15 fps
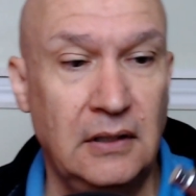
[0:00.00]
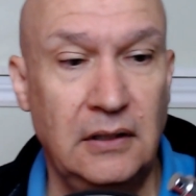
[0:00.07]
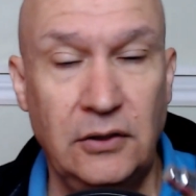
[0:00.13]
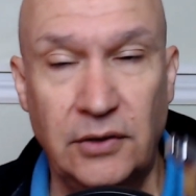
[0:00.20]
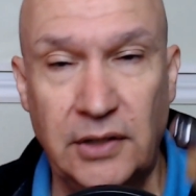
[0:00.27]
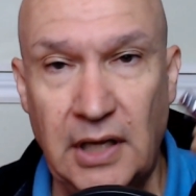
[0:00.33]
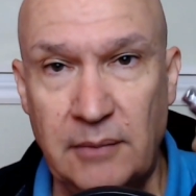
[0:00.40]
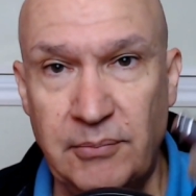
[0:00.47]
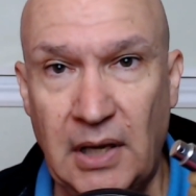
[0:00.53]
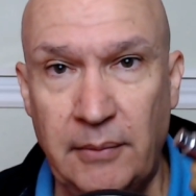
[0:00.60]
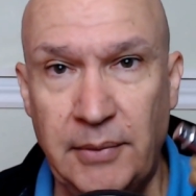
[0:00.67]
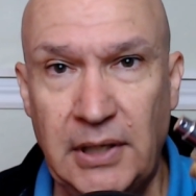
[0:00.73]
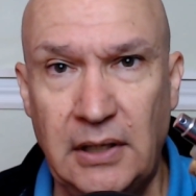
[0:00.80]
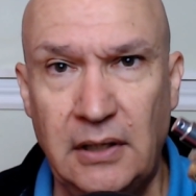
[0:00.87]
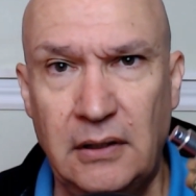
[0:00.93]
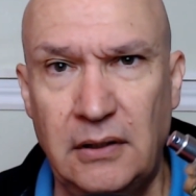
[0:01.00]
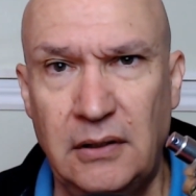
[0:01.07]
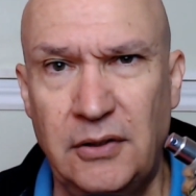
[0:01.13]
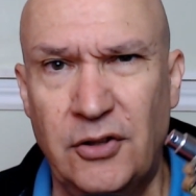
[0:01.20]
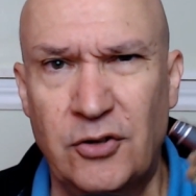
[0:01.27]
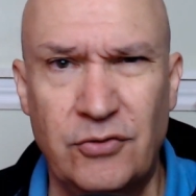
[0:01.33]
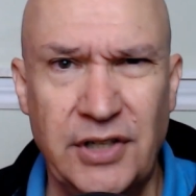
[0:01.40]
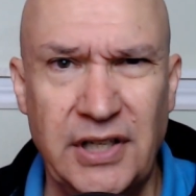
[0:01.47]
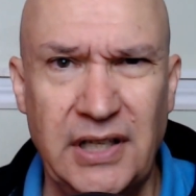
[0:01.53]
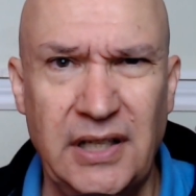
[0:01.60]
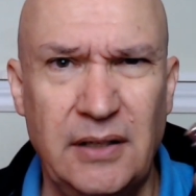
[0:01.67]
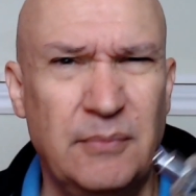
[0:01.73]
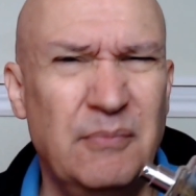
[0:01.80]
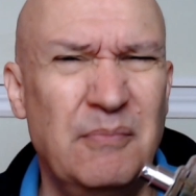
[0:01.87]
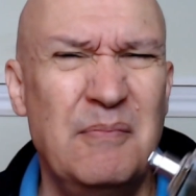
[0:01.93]
You'll get maybe
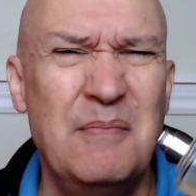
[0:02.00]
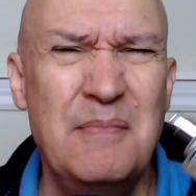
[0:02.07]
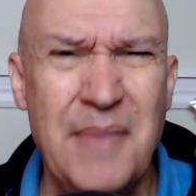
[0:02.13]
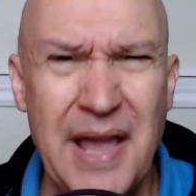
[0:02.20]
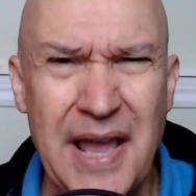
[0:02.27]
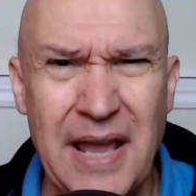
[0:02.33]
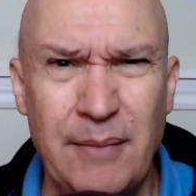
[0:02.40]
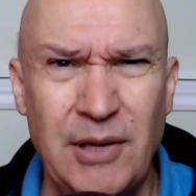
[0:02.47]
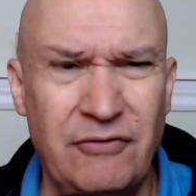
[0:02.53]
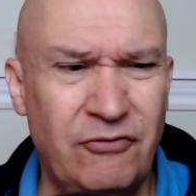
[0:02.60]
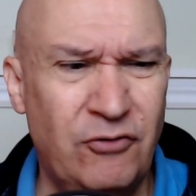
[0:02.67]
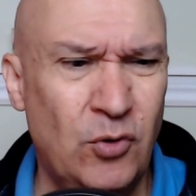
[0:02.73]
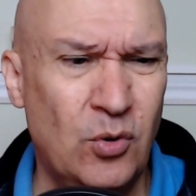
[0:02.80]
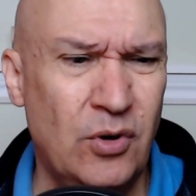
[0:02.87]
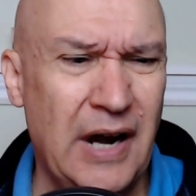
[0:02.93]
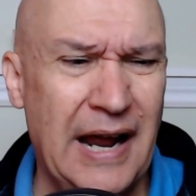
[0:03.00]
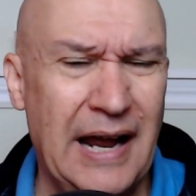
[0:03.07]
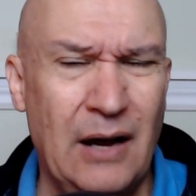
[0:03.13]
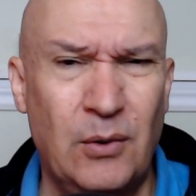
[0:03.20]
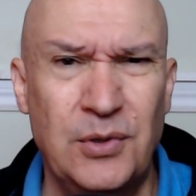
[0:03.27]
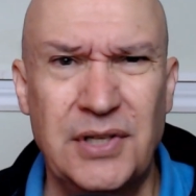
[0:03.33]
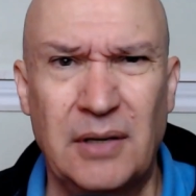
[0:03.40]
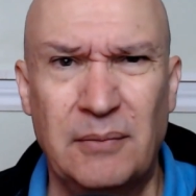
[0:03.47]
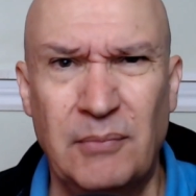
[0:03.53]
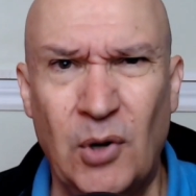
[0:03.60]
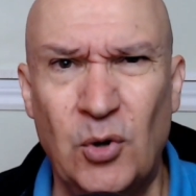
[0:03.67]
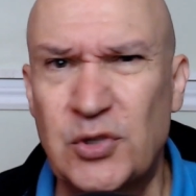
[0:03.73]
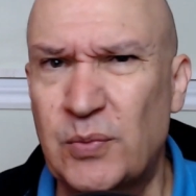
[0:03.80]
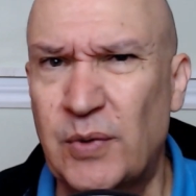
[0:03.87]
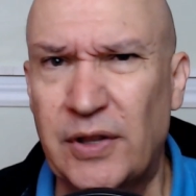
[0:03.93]
3, maybe 4 hours at
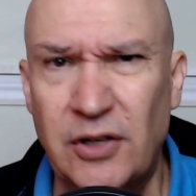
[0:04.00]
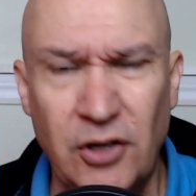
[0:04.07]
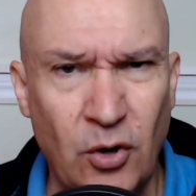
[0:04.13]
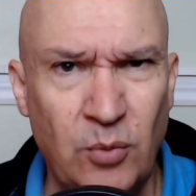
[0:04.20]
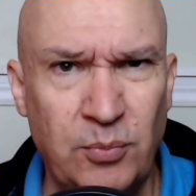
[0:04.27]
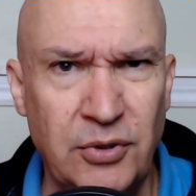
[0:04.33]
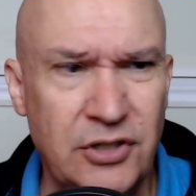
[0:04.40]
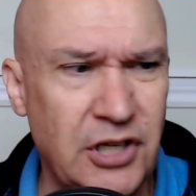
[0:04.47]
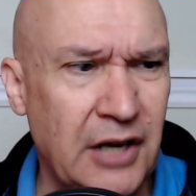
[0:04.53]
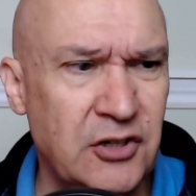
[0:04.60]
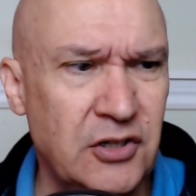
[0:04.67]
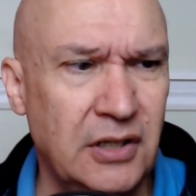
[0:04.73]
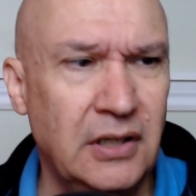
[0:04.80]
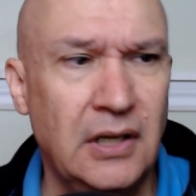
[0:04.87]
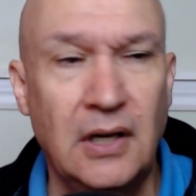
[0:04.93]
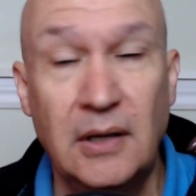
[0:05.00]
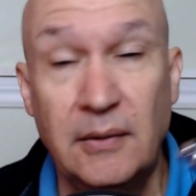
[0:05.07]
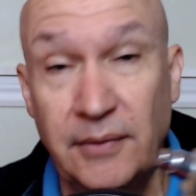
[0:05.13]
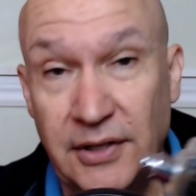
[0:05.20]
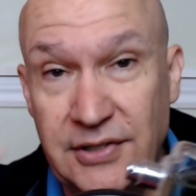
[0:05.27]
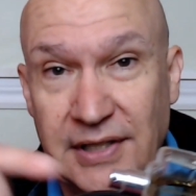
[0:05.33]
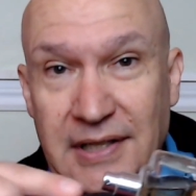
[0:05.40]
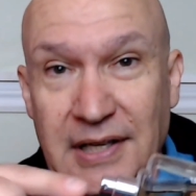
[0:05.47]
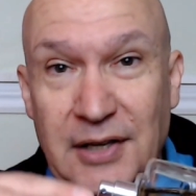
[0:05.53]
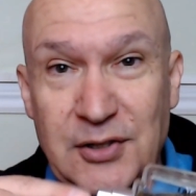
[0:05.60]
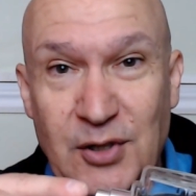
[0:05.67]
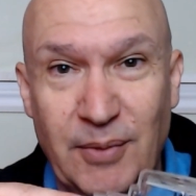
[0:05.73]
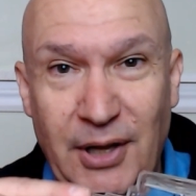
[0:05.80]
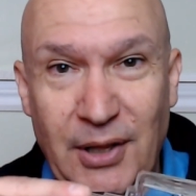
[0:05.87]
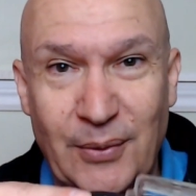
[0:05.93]
most with no projection. This is a
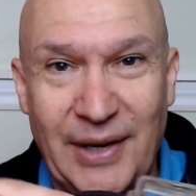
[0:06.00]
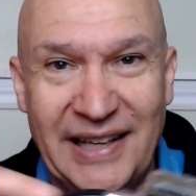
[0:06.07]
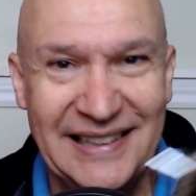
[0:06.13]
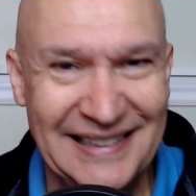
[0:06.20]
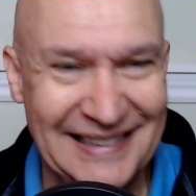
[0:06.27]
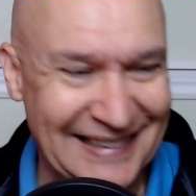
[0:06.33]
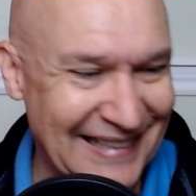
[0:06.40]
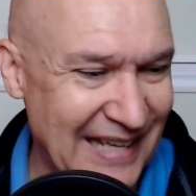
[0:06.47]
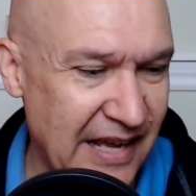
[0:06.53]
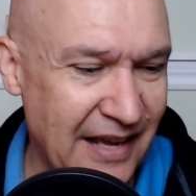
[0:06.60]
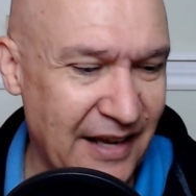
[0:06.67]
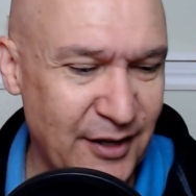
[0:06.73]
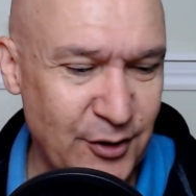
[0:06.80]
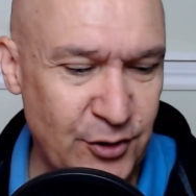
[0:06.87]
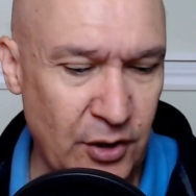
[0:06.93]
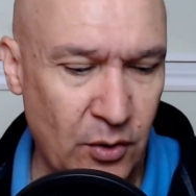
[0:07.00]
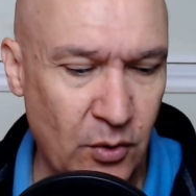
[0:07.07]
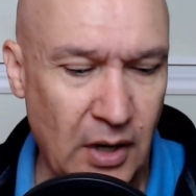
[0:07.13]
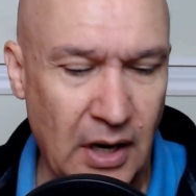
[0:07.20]
tester, by the way. So,